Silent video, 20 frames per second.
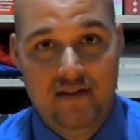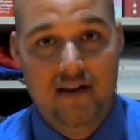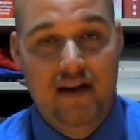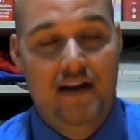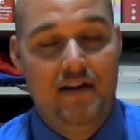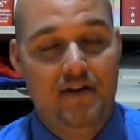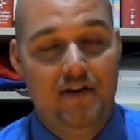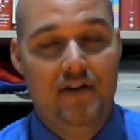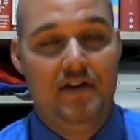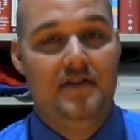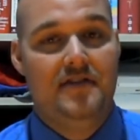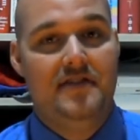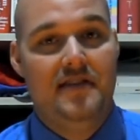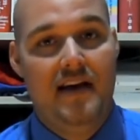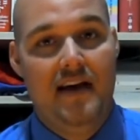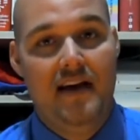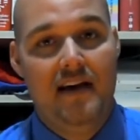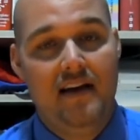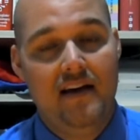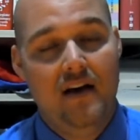And you're going to
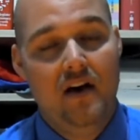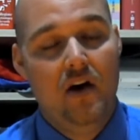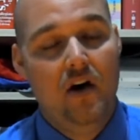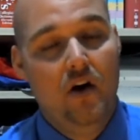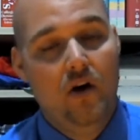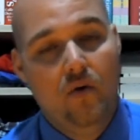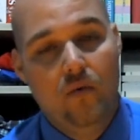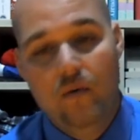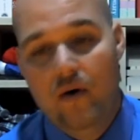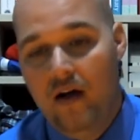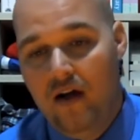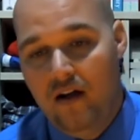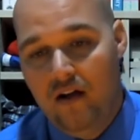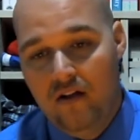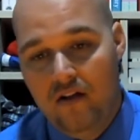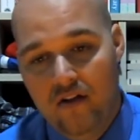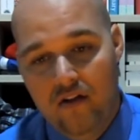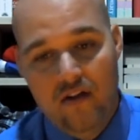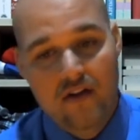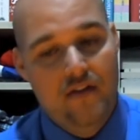say,
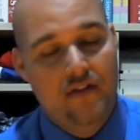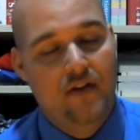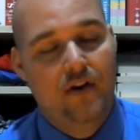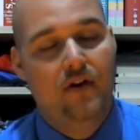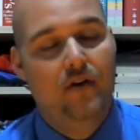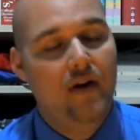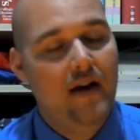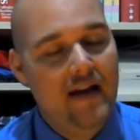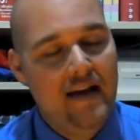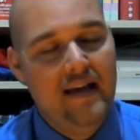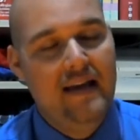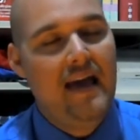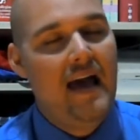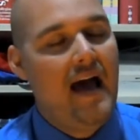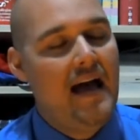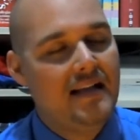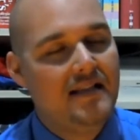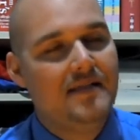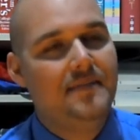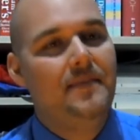well, The Great
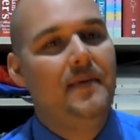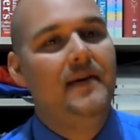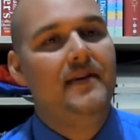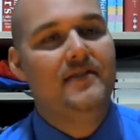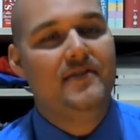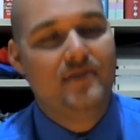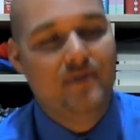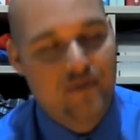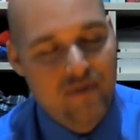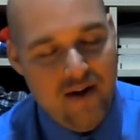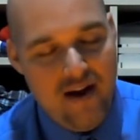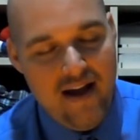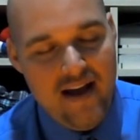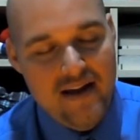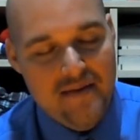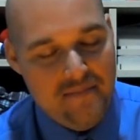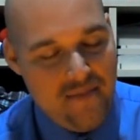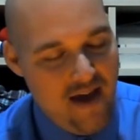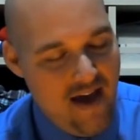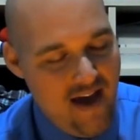Gatsby is
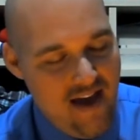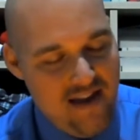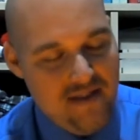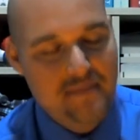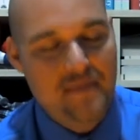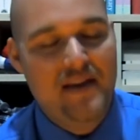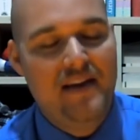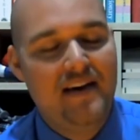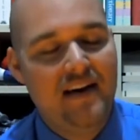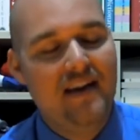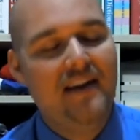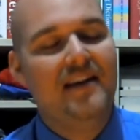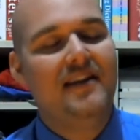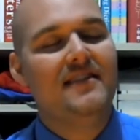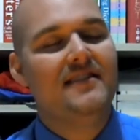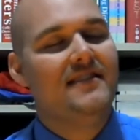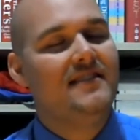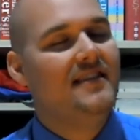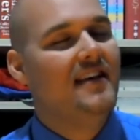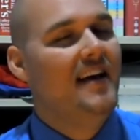great, man,
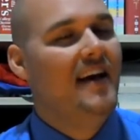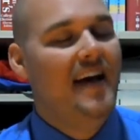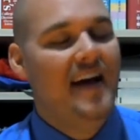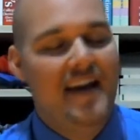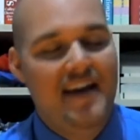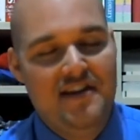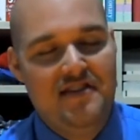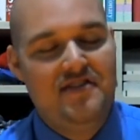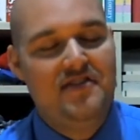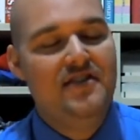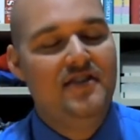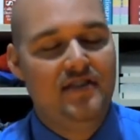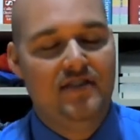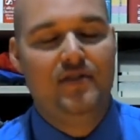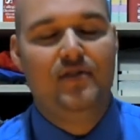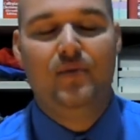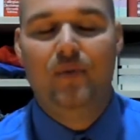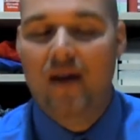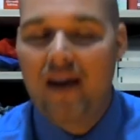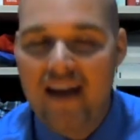because he's just
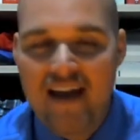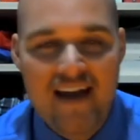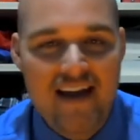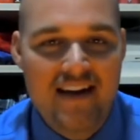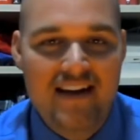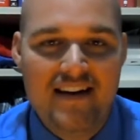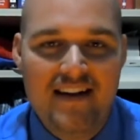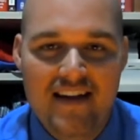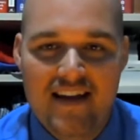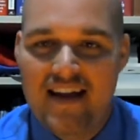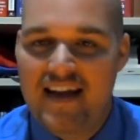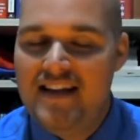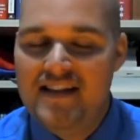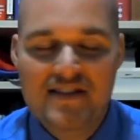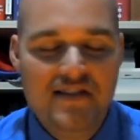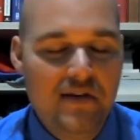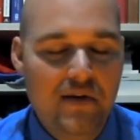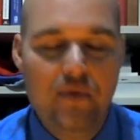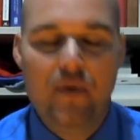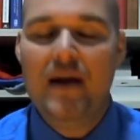great. He's
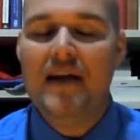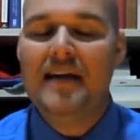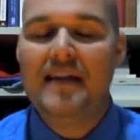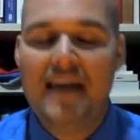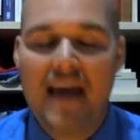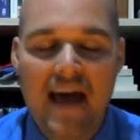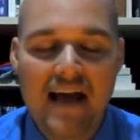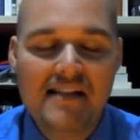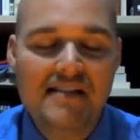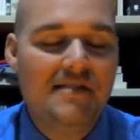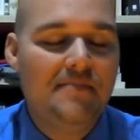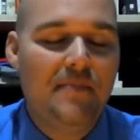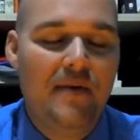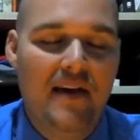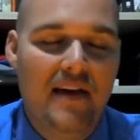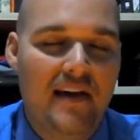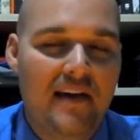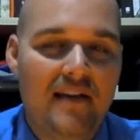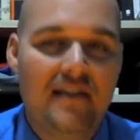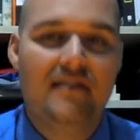the Great
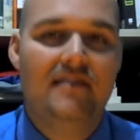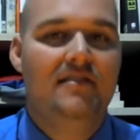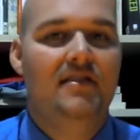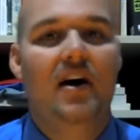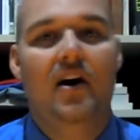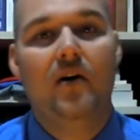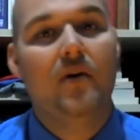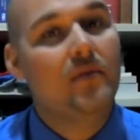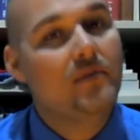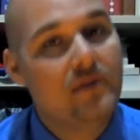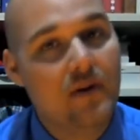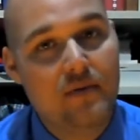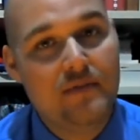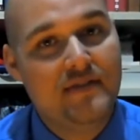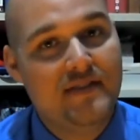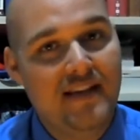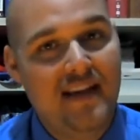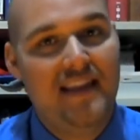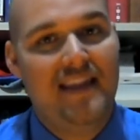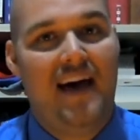Gatsby. No, don't
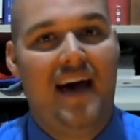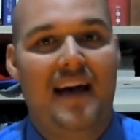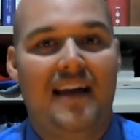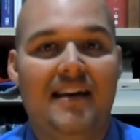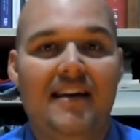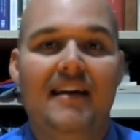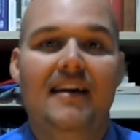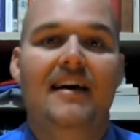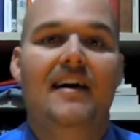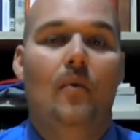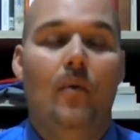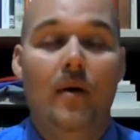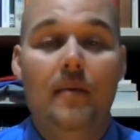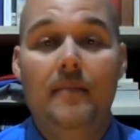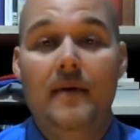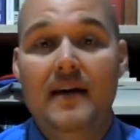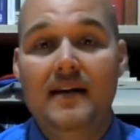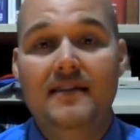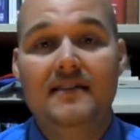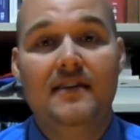say that. What
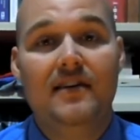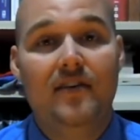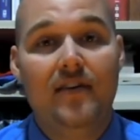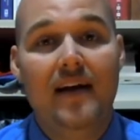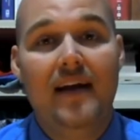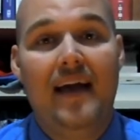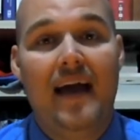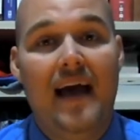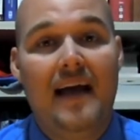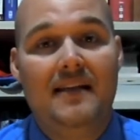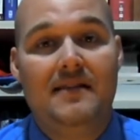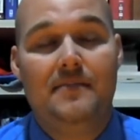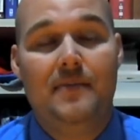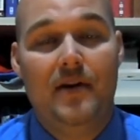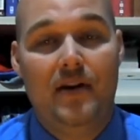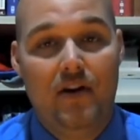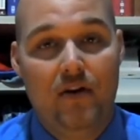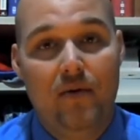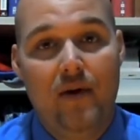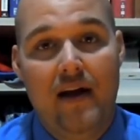makes The Great
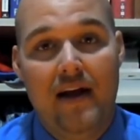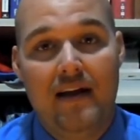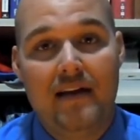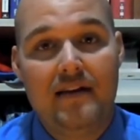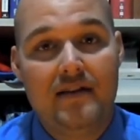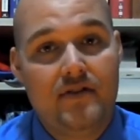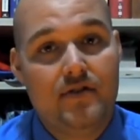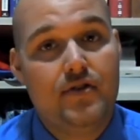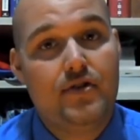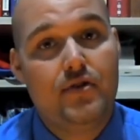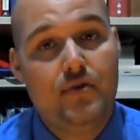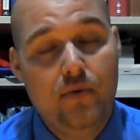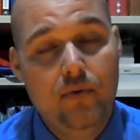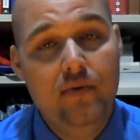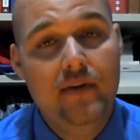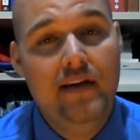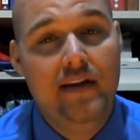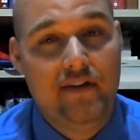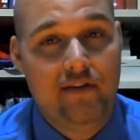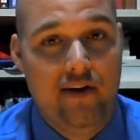Gatsby great,
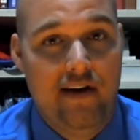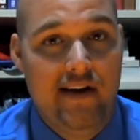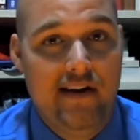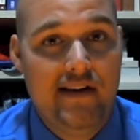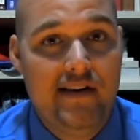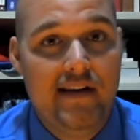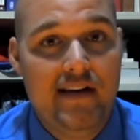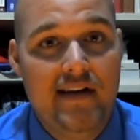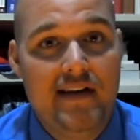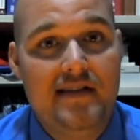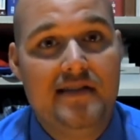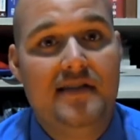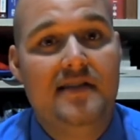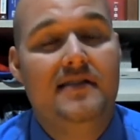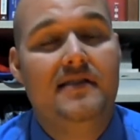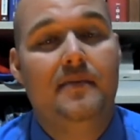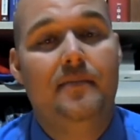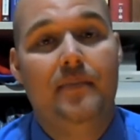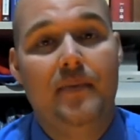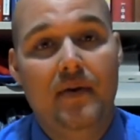truly great, is
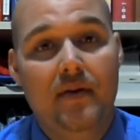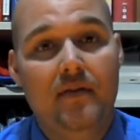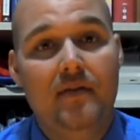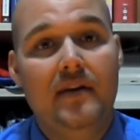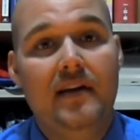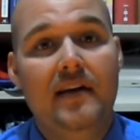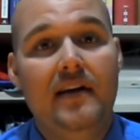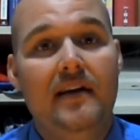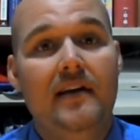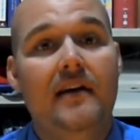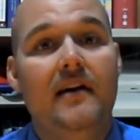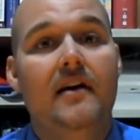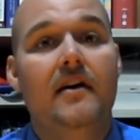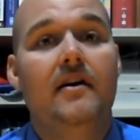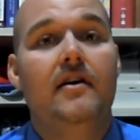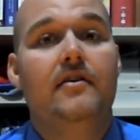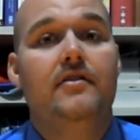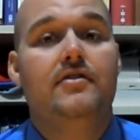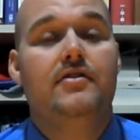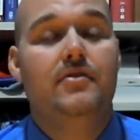his ability
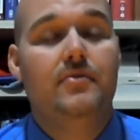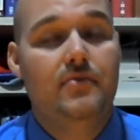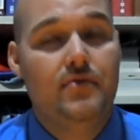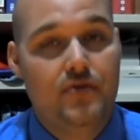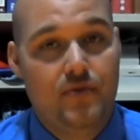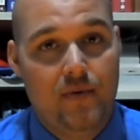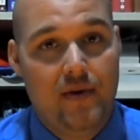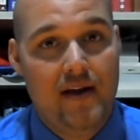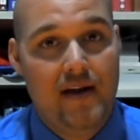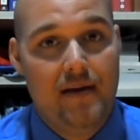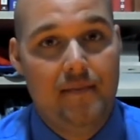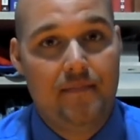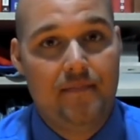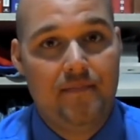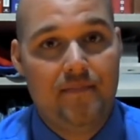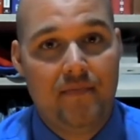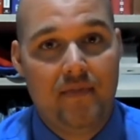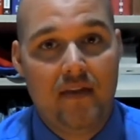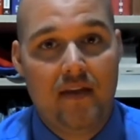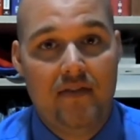to dream.
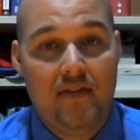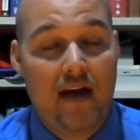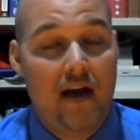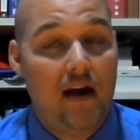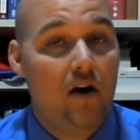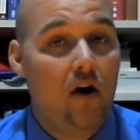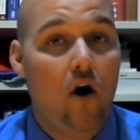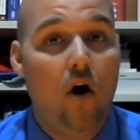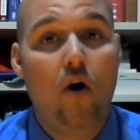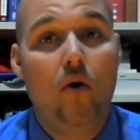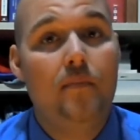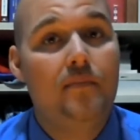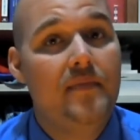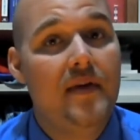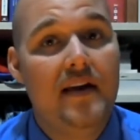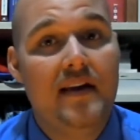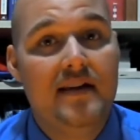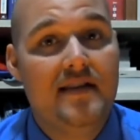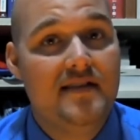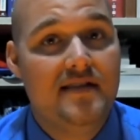That hope
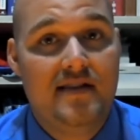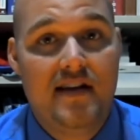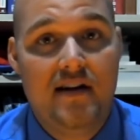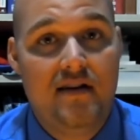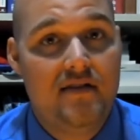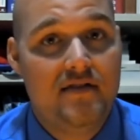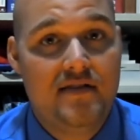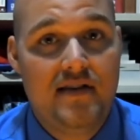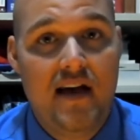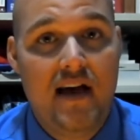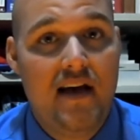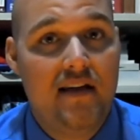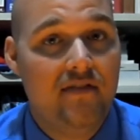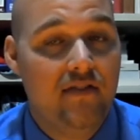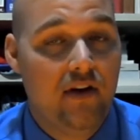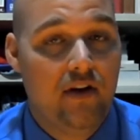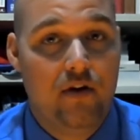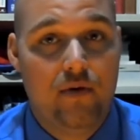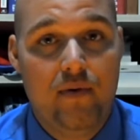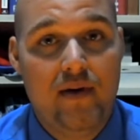that he stares at,
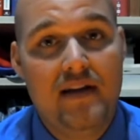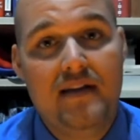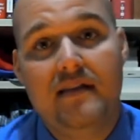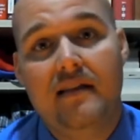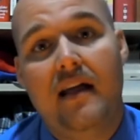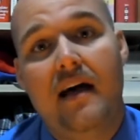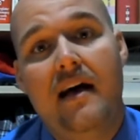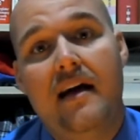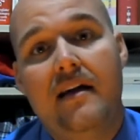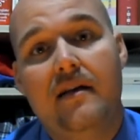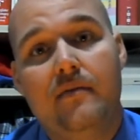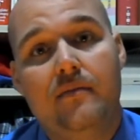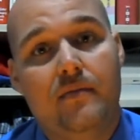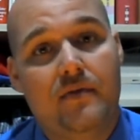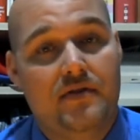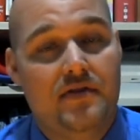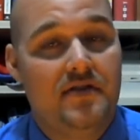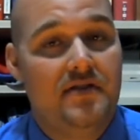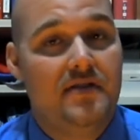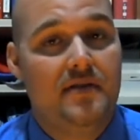the green light,
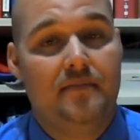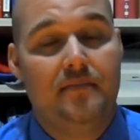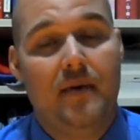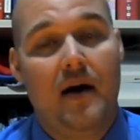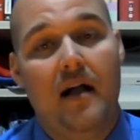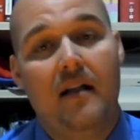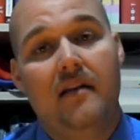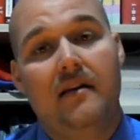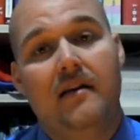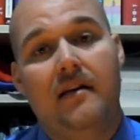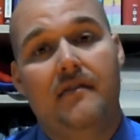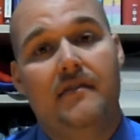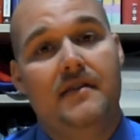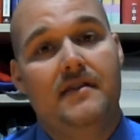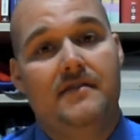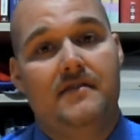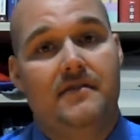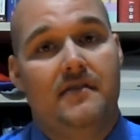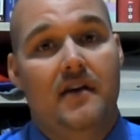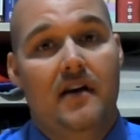which is symbolic of
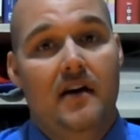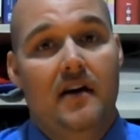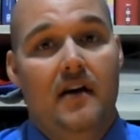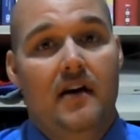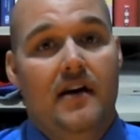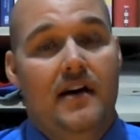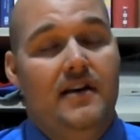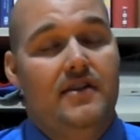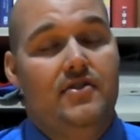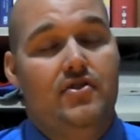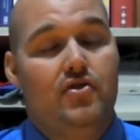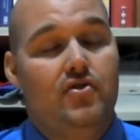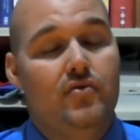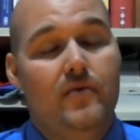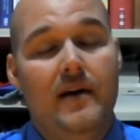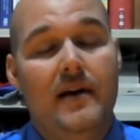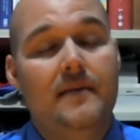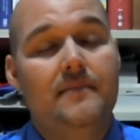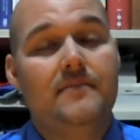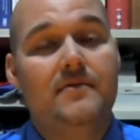his
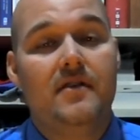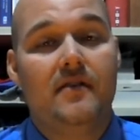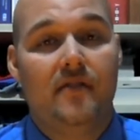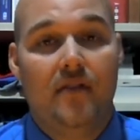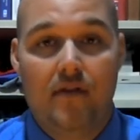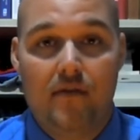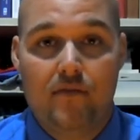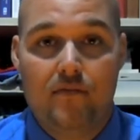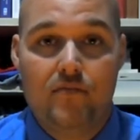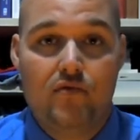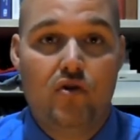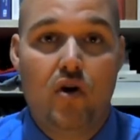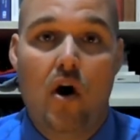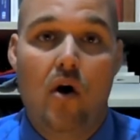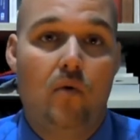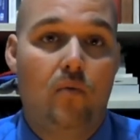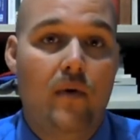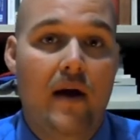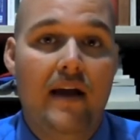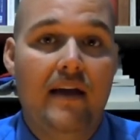dreams of
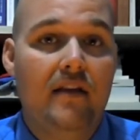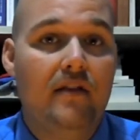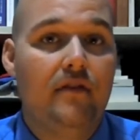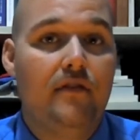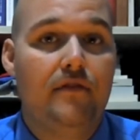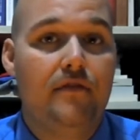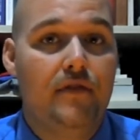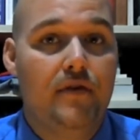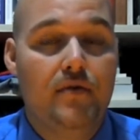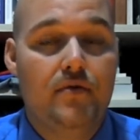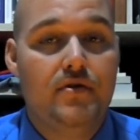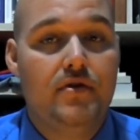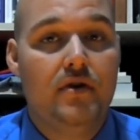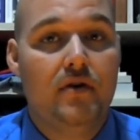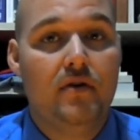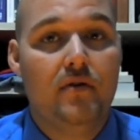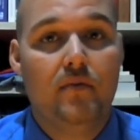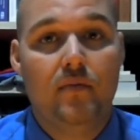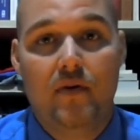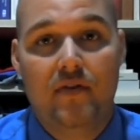a regular
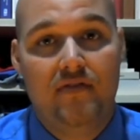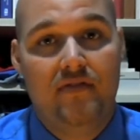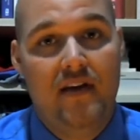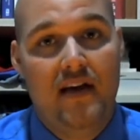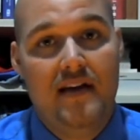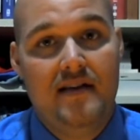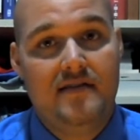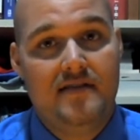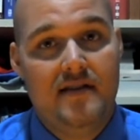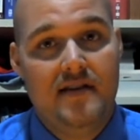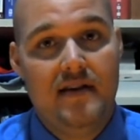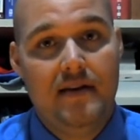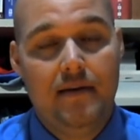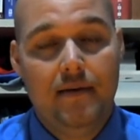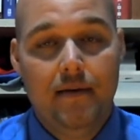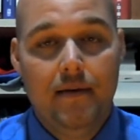future with Daisy.